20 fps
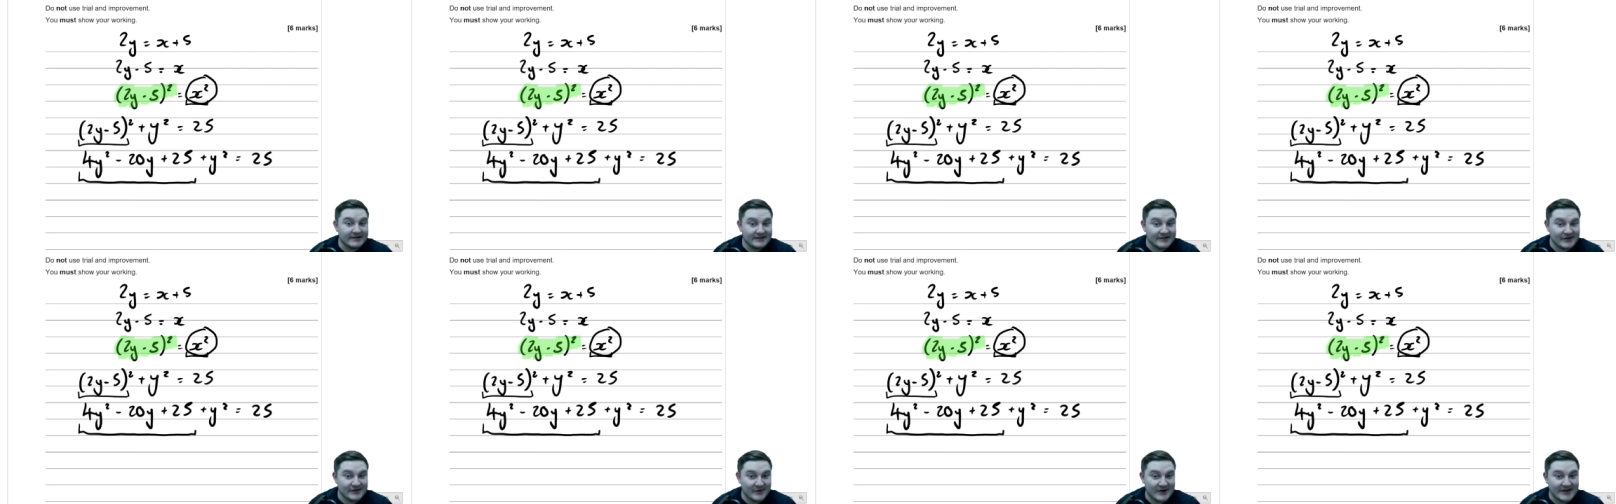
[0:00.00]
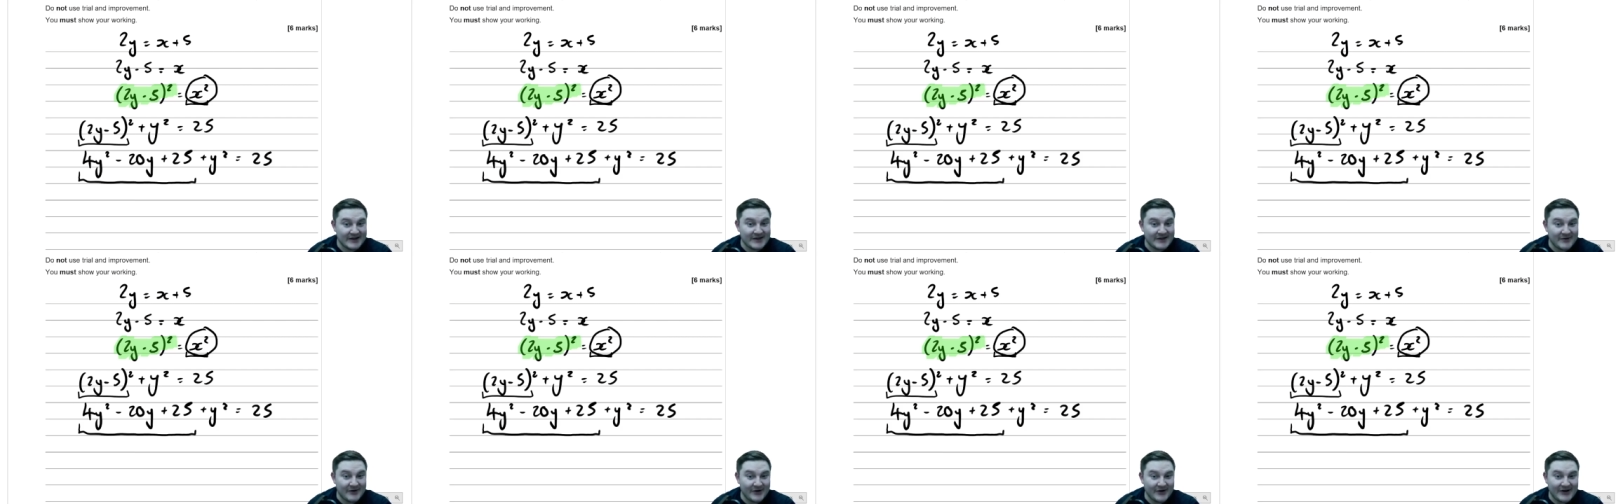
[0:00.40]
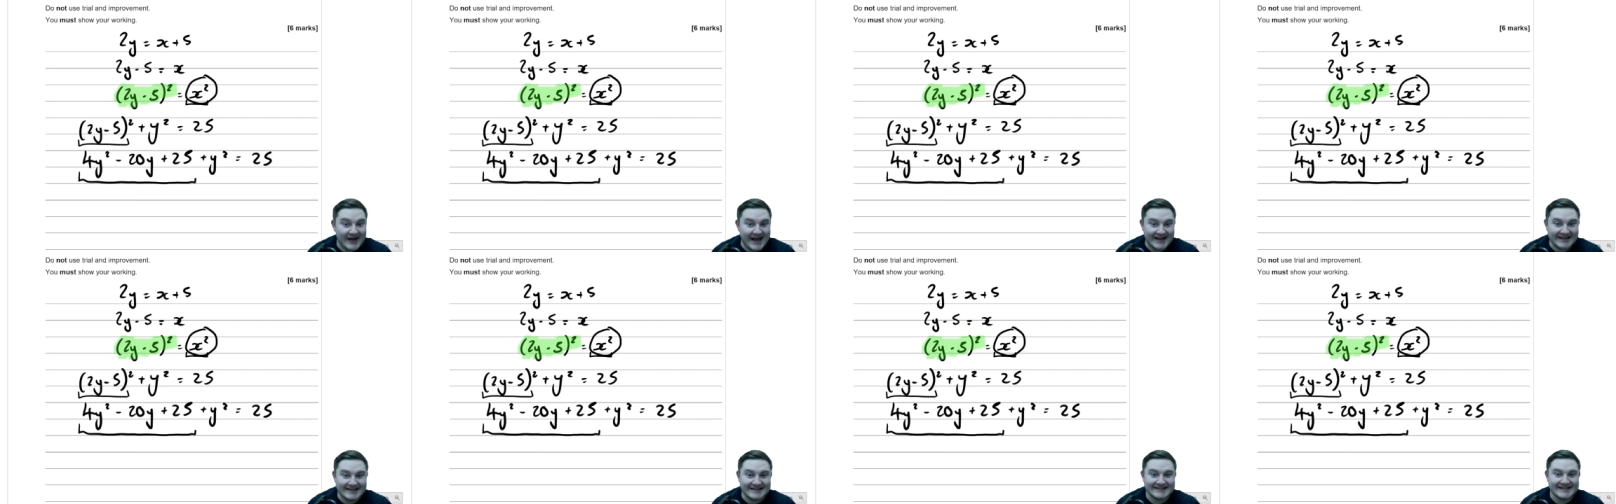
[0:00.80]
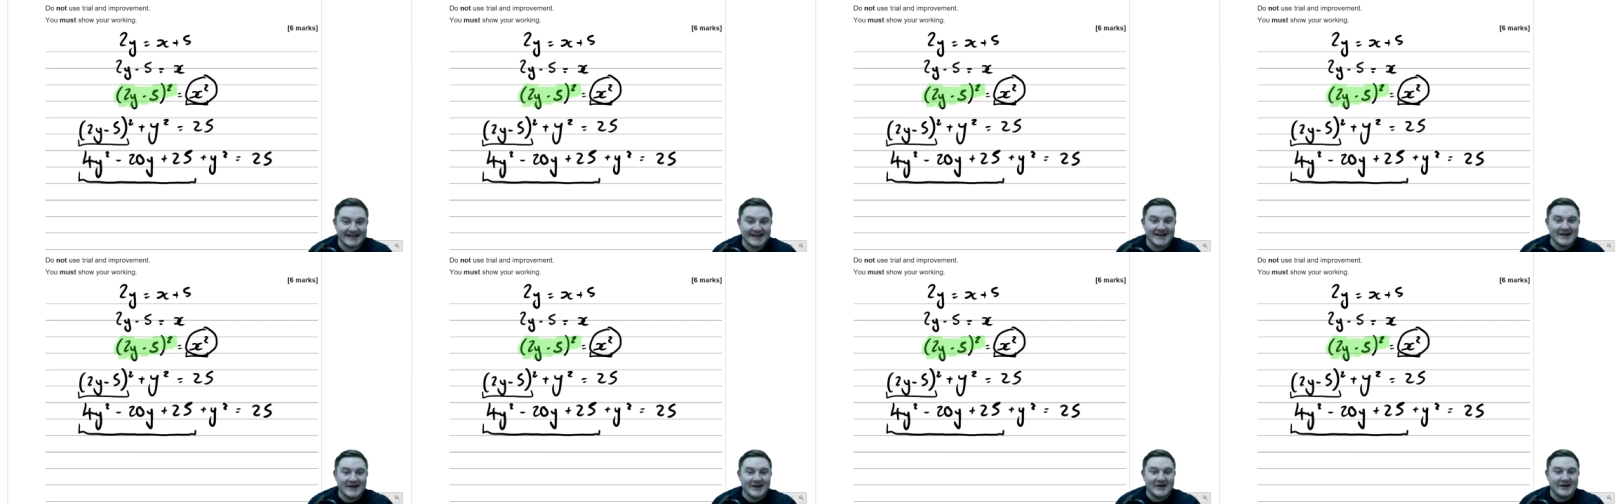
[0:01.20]
do it in their own heads.
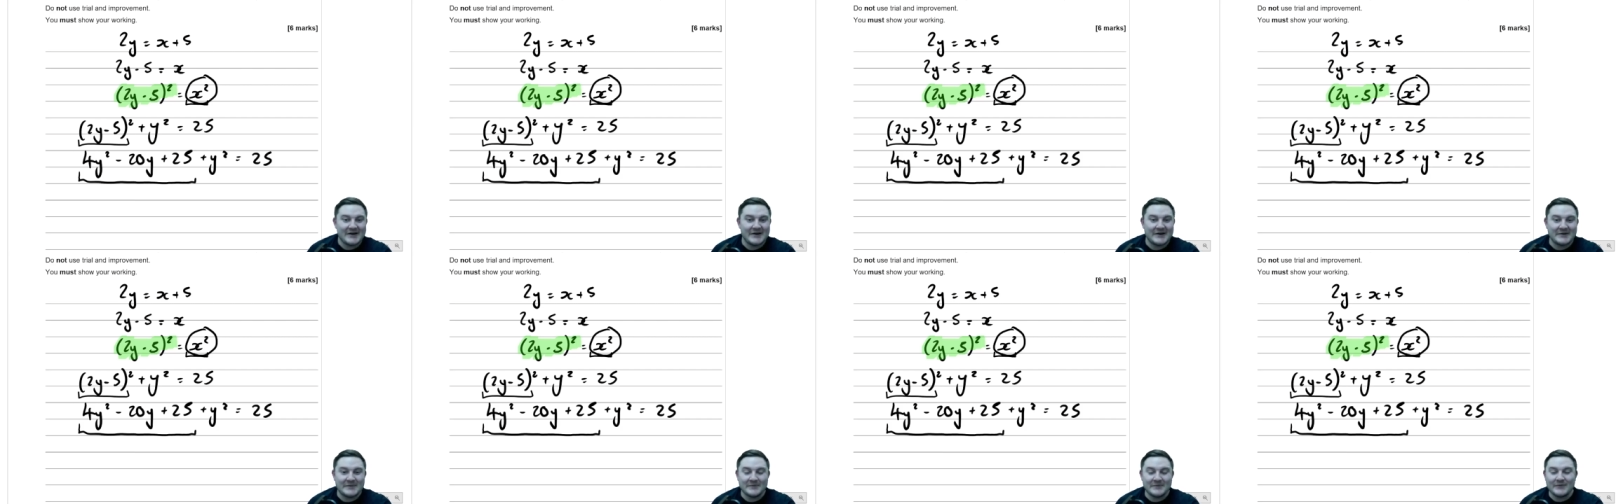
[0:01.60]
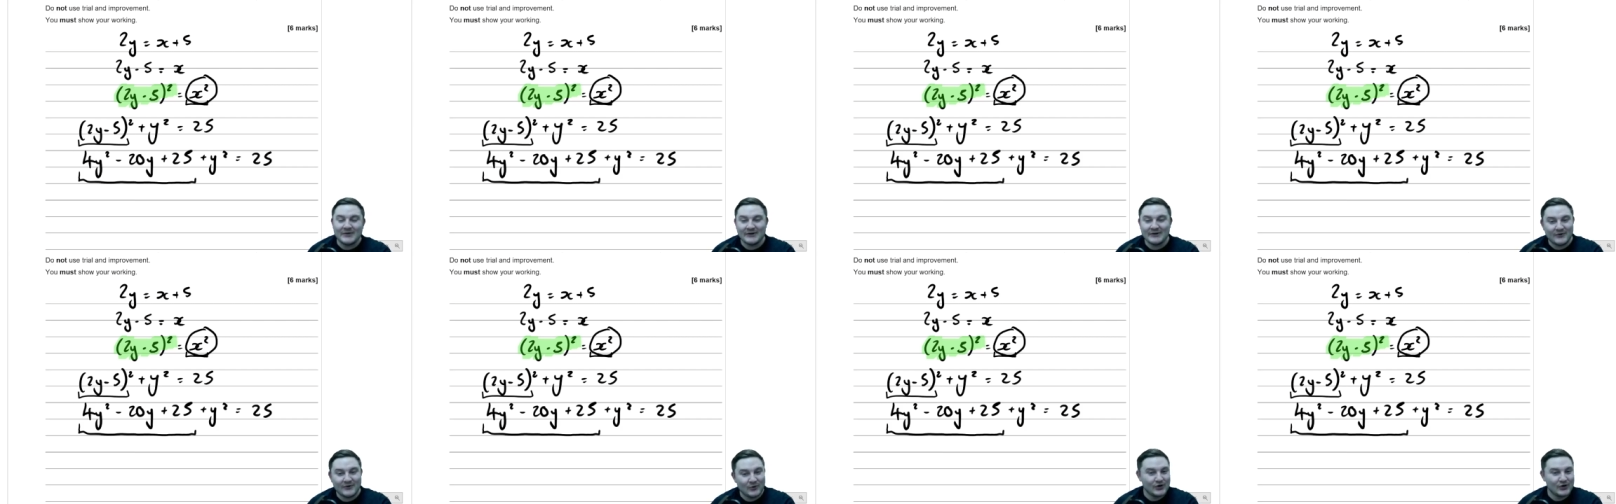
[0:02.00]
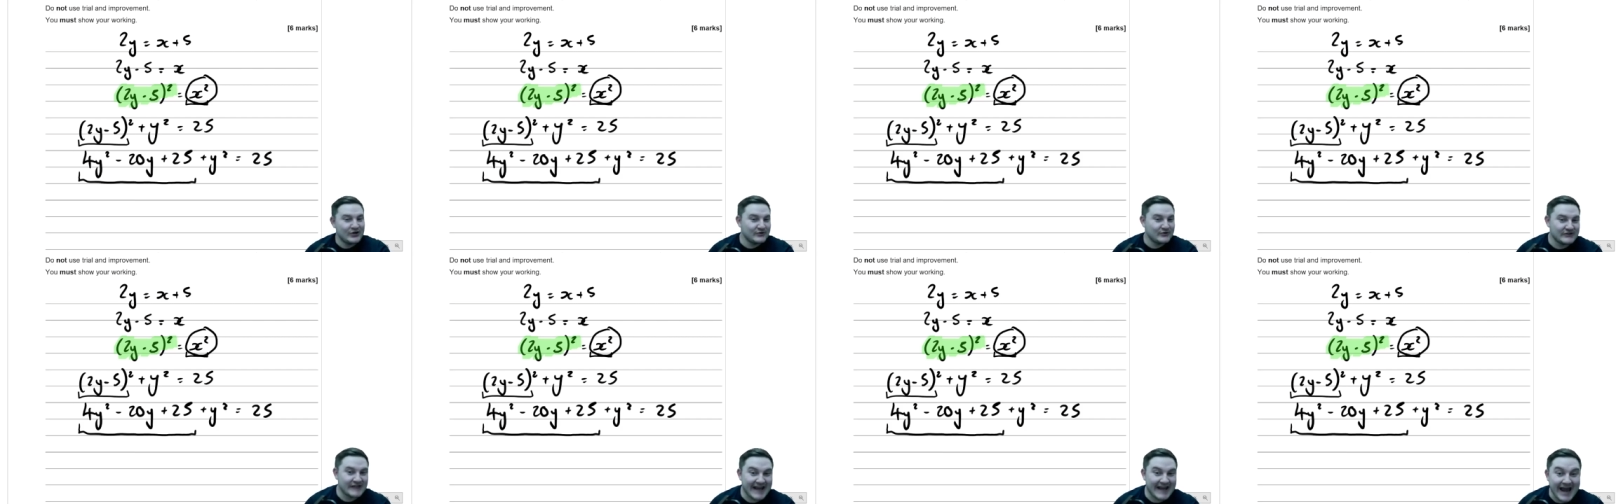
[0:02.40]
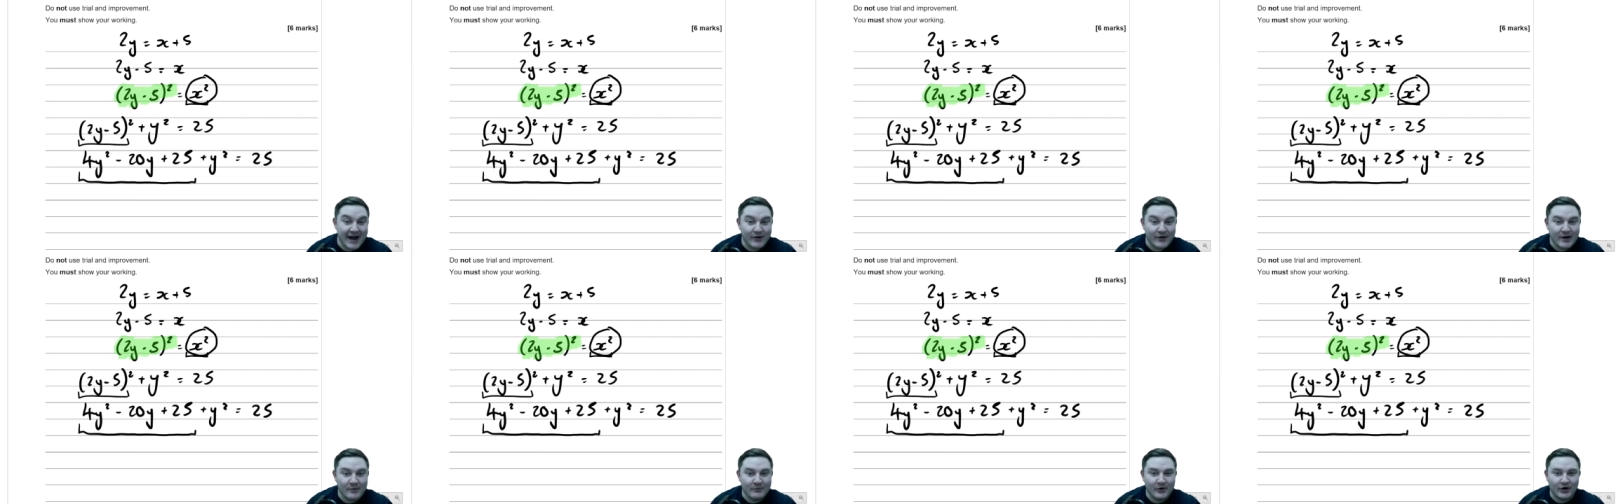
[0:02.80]
Um, but if you want to use the
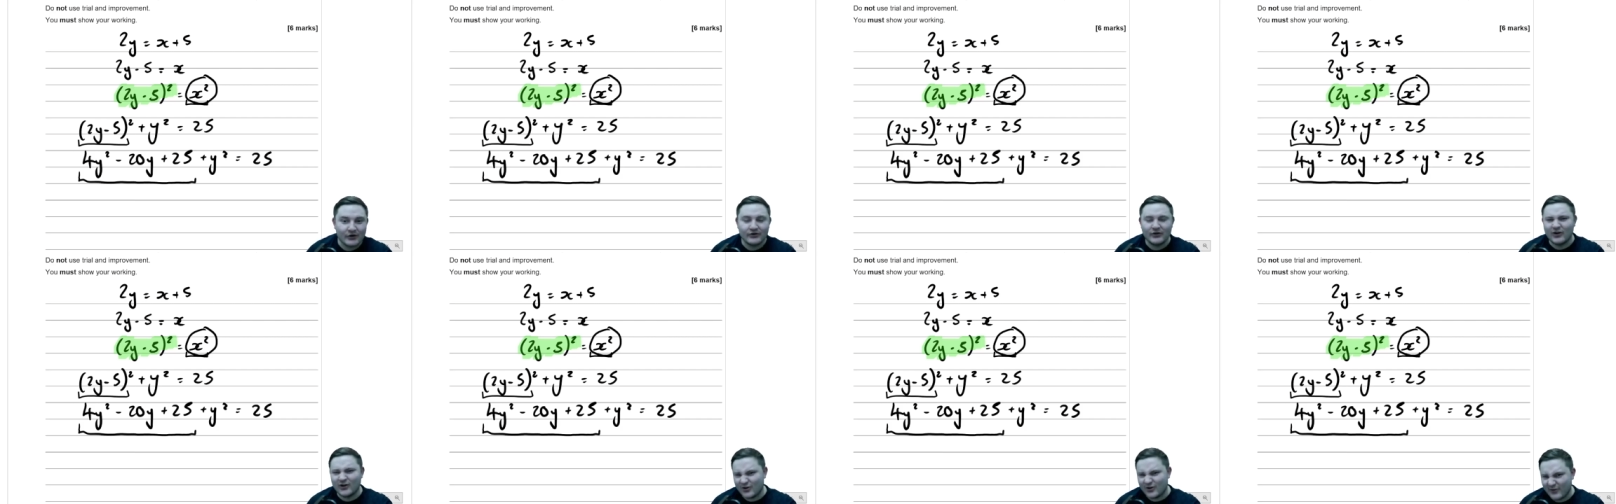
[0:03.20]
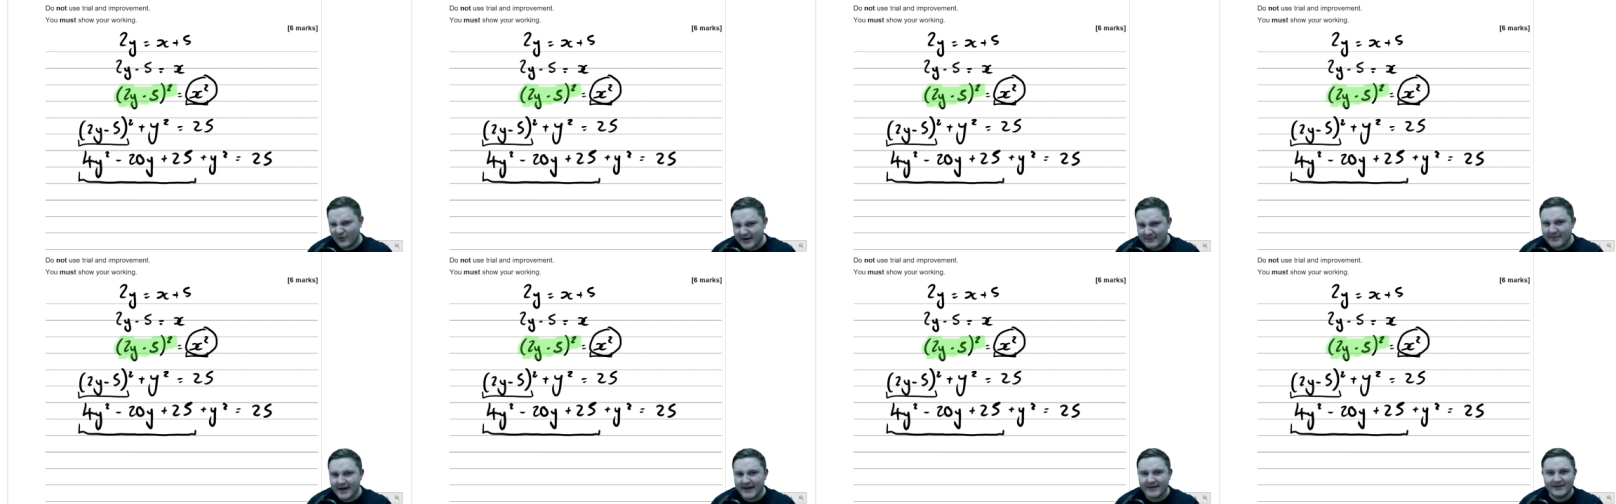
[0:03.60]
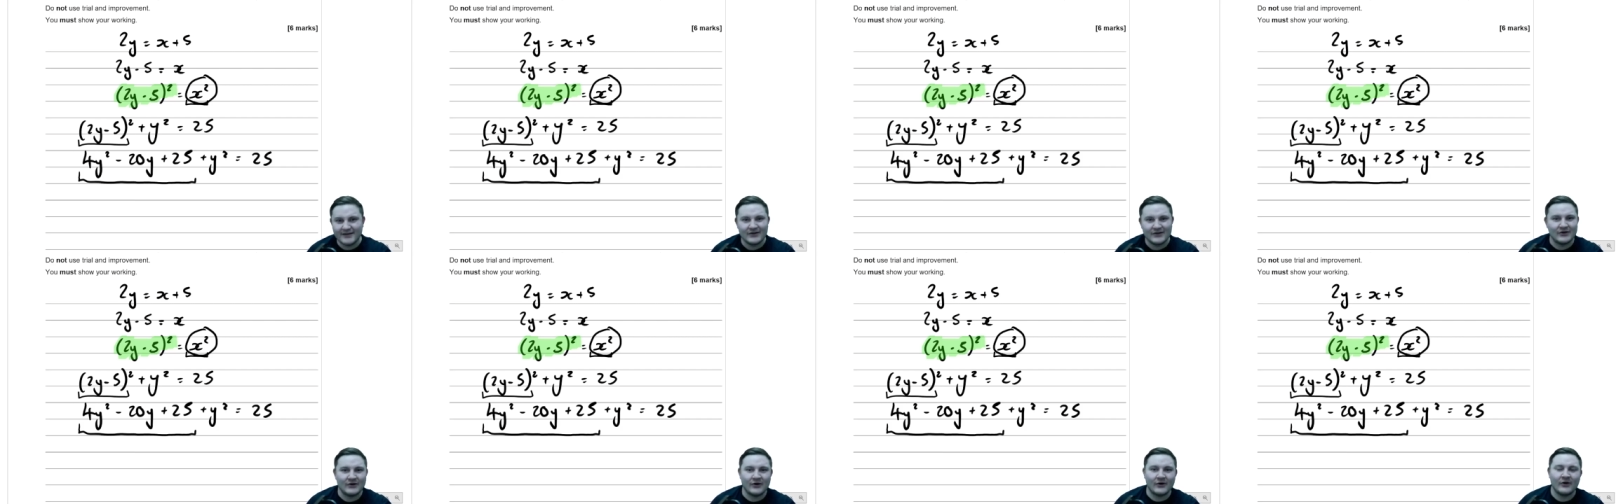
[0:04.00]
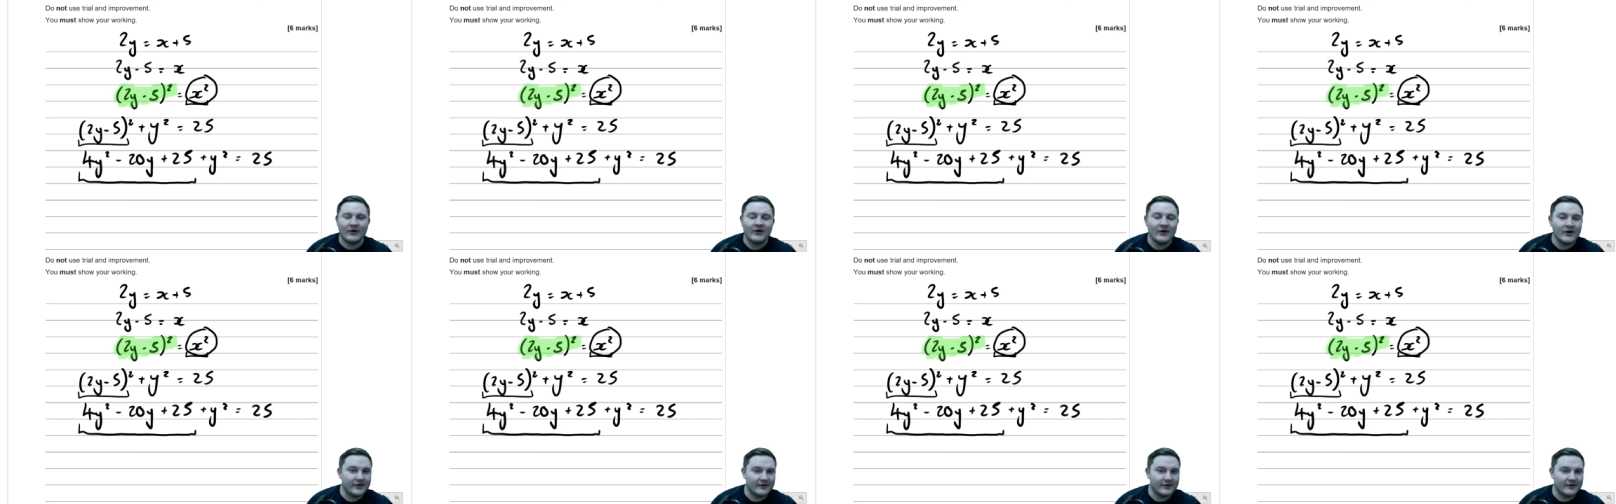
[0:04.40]
area model or grid method or the